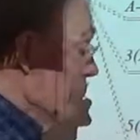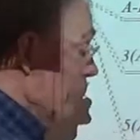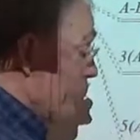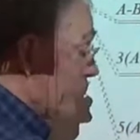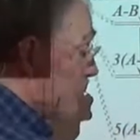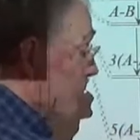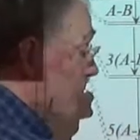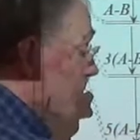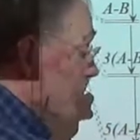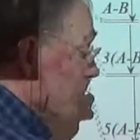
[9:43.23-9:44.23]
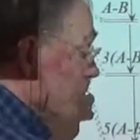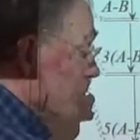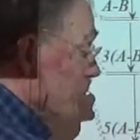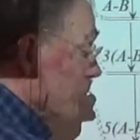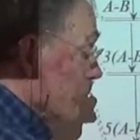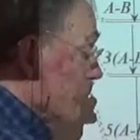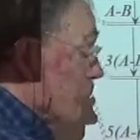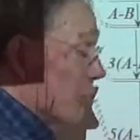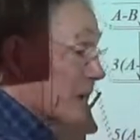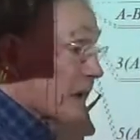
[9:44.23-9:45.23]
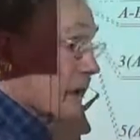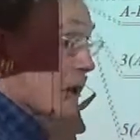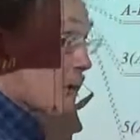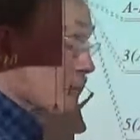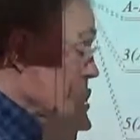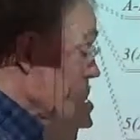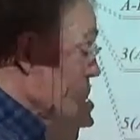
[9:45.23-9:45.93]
3 on each of these for the m's,